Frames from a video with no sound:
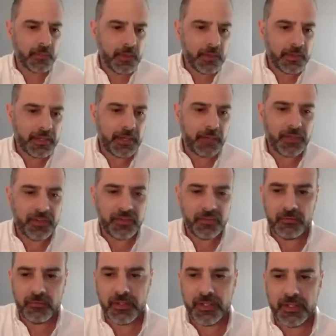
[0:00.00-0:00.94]
Yeah,
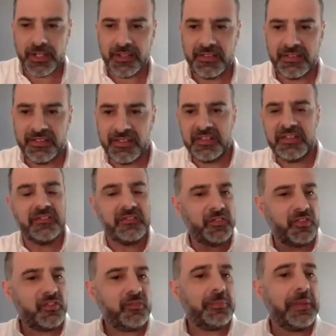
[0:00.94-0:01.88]
one really gets a sense
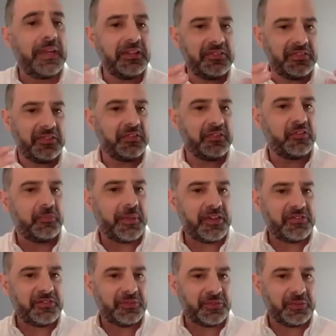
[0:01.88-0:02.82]
of space and
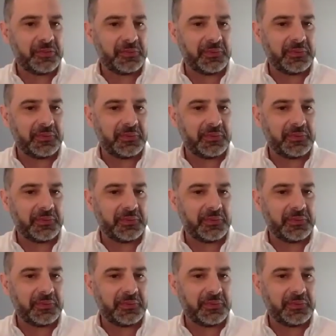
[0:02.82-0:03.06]
spatial